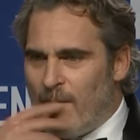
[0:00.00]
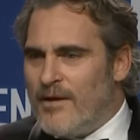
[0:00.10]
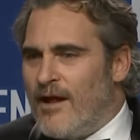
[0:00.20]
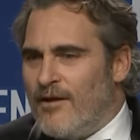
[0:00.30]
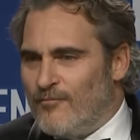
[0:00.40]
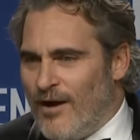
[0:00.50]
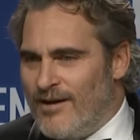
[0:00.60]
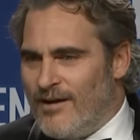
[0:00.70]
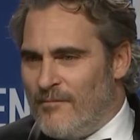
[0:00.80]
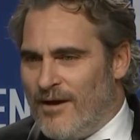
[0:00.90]
I mean, I,
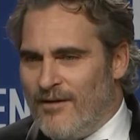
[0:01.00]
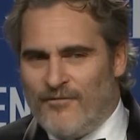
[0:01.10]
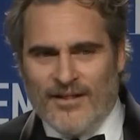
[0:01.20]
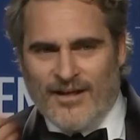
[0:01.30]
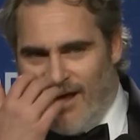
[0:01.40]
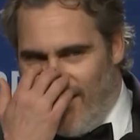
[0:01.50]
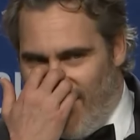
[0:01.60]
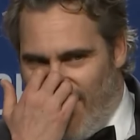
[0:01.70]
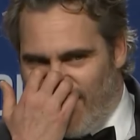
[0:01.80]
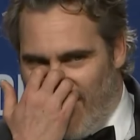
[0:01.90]
right? I mean, I feel like
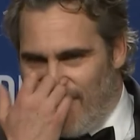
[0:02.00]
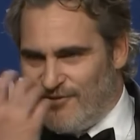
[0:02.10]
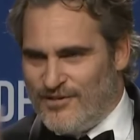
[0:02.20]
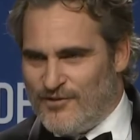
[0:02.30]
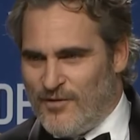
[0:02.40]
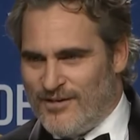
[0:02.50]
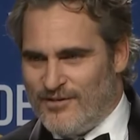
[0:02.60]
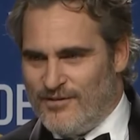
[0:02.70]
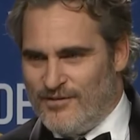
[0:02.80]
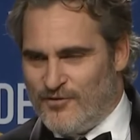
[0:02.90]
I, I, I answered these
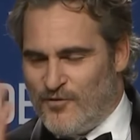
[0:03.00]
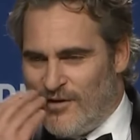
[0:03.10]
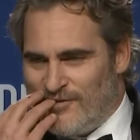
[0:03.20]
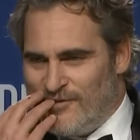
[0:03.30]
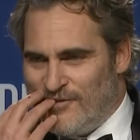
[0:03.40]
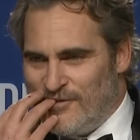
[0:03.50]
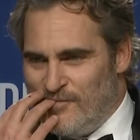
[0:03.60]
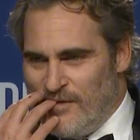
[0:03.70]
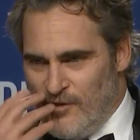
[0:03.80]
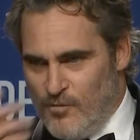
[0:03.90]
questions.
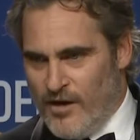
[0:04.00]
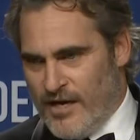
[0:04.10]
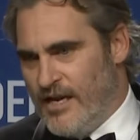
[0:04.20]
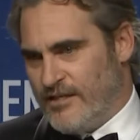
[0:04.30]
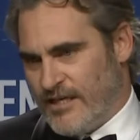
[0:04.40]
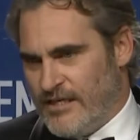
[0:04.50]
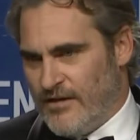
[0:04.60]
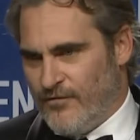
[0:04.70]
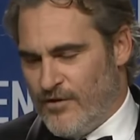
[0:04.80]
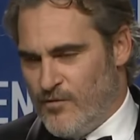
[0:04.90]
Questions you, you want to get It's like
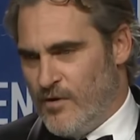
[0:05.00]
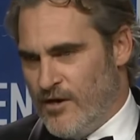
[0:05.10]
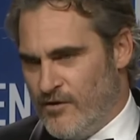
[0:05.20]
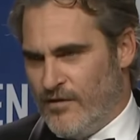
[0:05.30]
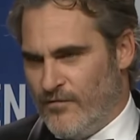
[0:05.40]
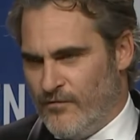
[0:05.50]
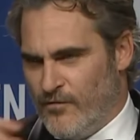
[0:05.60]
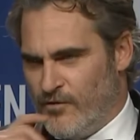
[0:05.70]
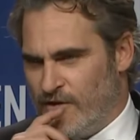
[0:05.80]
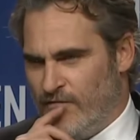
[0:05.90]
a different. You want to hear a
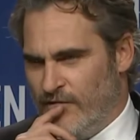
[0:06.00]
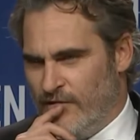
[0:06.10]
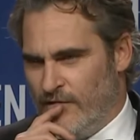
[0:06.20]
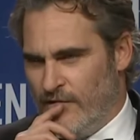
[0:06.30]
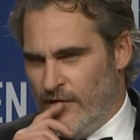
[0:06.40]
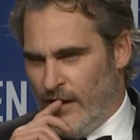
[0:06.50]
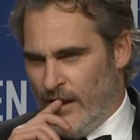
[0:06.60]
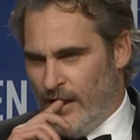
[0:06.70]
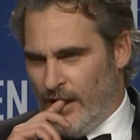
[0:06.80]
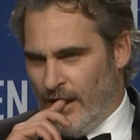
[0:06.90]
different version of it?
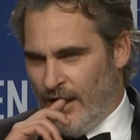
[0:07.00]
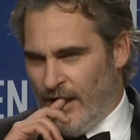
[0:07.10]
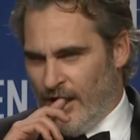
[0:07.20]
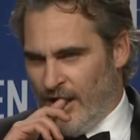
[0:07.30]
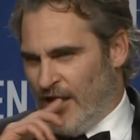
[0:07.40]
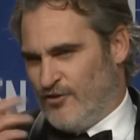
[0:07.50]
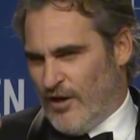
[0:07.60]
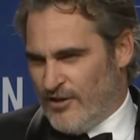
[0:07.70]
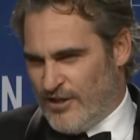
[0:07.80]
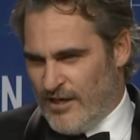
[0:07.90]
I
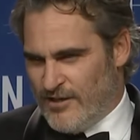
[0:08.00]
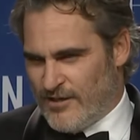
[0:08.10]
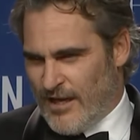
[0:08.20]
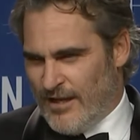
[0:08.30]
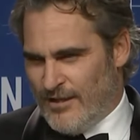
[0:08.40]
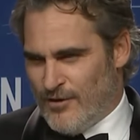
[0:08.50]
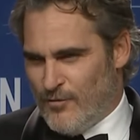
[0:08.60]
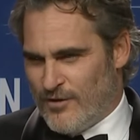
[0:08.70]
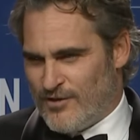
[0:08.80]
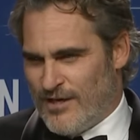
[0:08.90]
try and change it slightly,
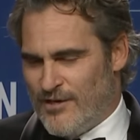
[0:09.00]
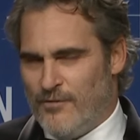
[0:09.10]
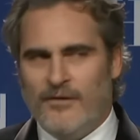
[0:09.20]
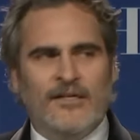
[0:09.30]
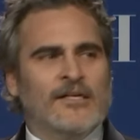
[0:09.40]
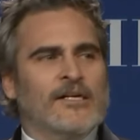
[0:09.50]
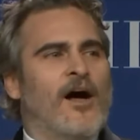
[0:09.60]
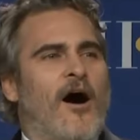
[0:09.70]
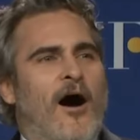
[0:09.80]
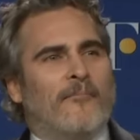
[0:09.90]
or what should I do?
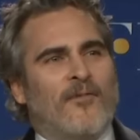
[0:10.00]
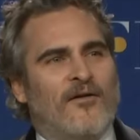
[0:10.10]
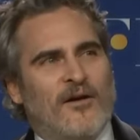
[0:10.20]
Um,